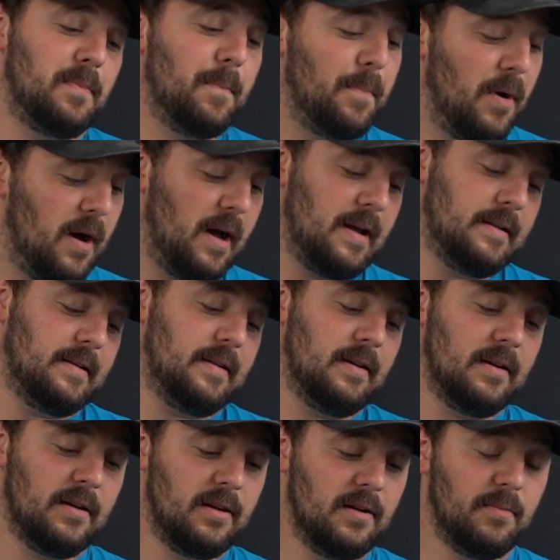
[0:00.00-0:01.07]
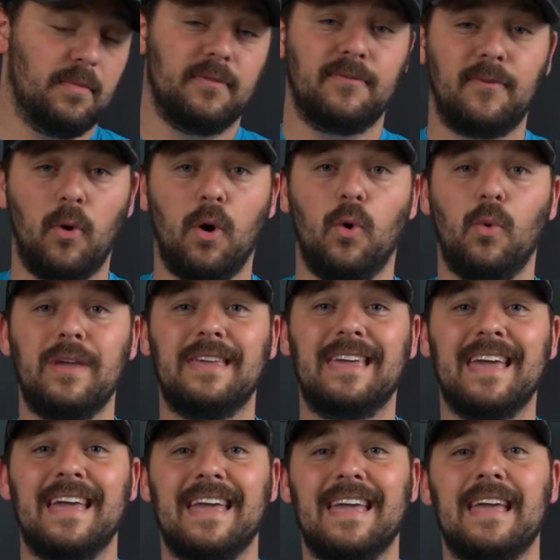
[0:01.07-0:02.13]
But before we
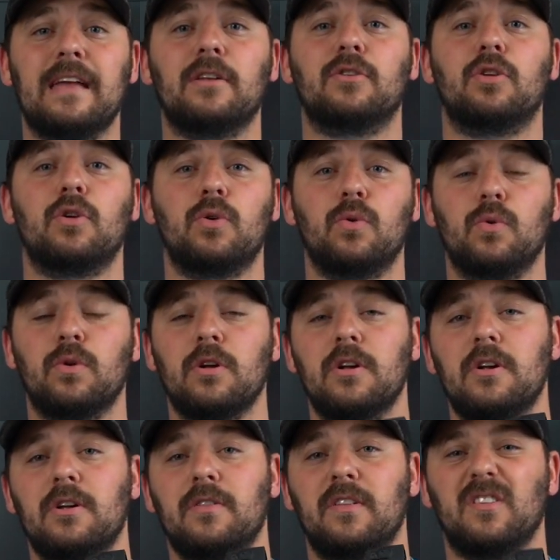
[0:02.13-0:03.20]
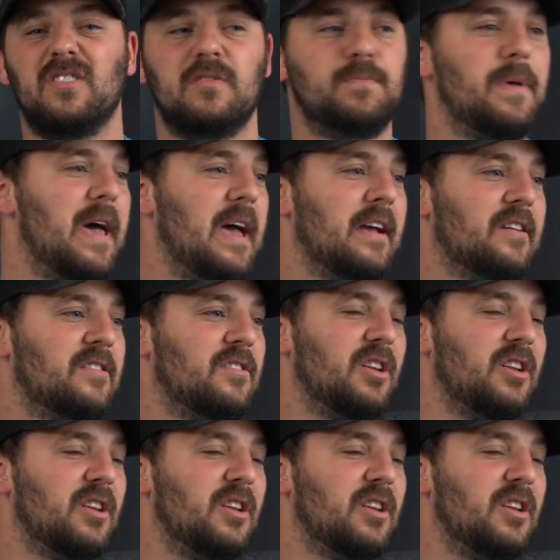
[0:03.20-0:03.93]
get into the specs,